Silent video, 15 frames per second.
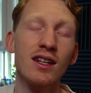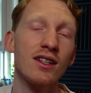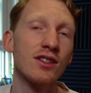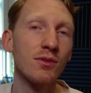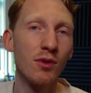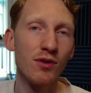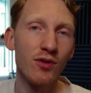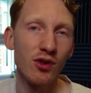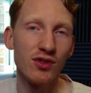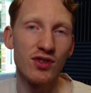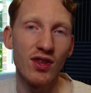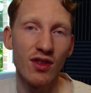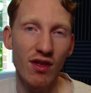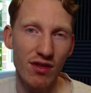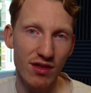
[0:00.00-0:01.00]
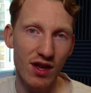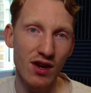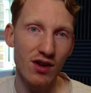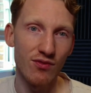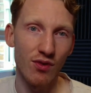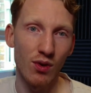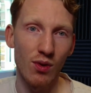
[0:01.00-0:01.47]
To move on to the
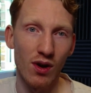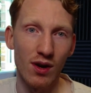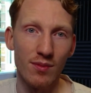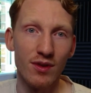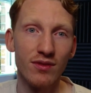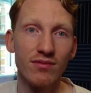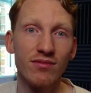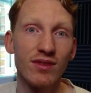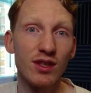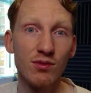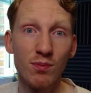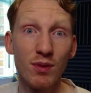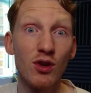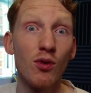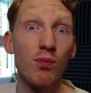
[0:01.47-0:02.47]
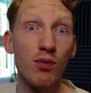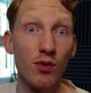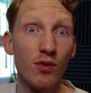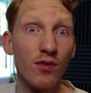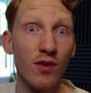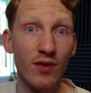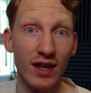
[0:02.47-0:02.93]
third requirement, this would be your
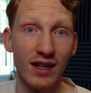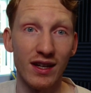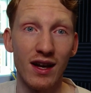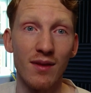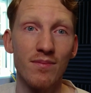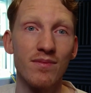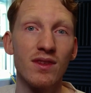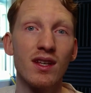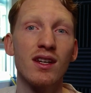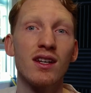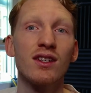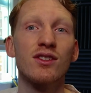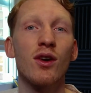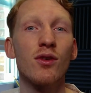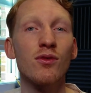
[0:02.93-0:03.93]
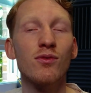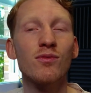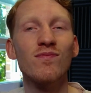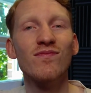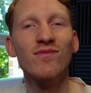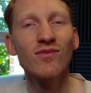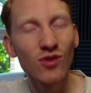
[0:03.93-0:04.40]
proof of income. So
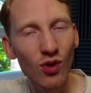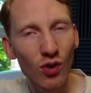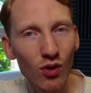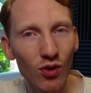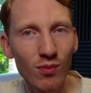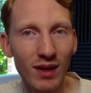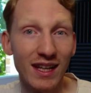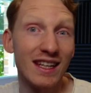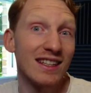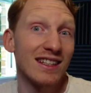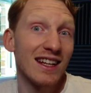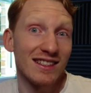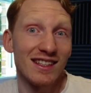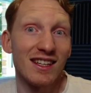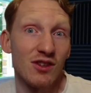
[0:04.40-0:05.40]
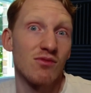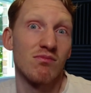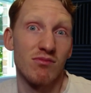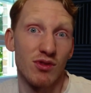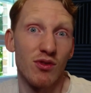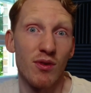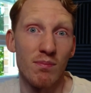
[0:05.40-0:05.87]
normally, let's say
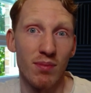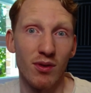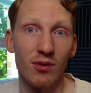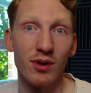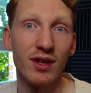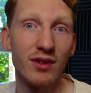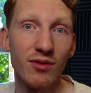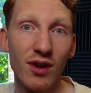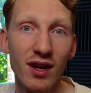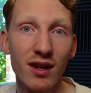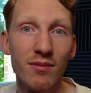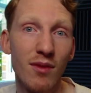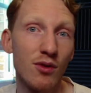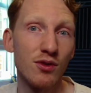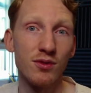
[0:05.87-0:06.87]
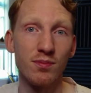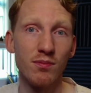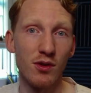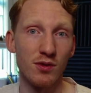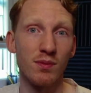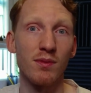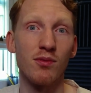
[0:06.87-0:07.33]
you're employed, right?
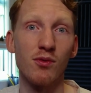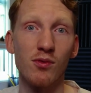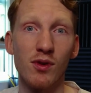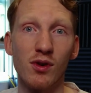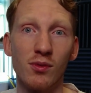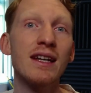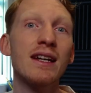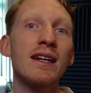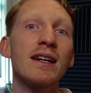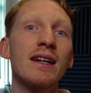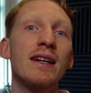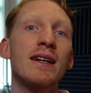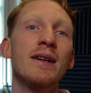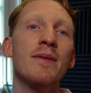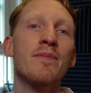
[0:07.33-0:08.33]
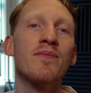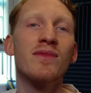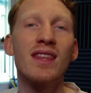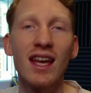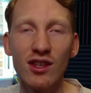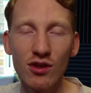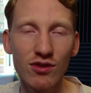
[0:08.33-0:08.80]
Most people will be.
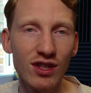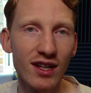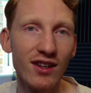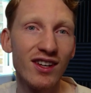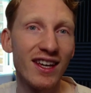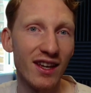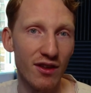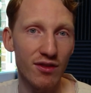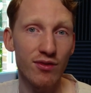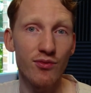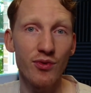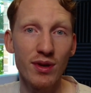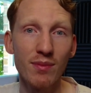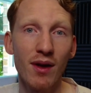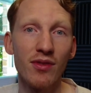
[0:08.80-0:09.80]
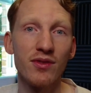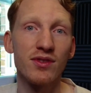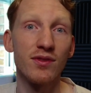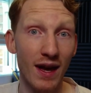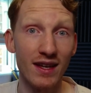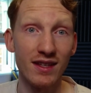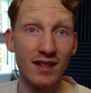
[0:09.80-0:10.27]
They're usually looking at 3 months
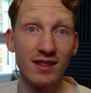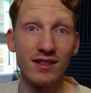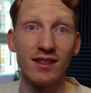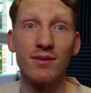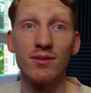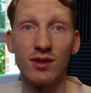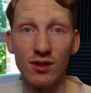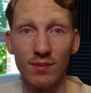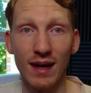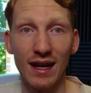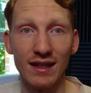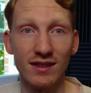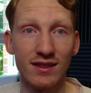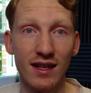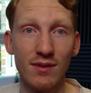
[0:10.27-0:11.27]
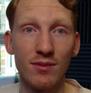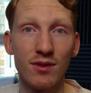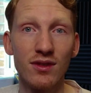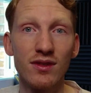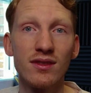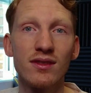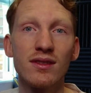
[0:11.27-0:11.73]
of your payslips and your bank
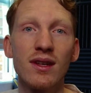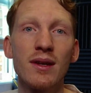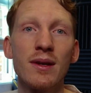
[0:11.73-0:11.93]
statements,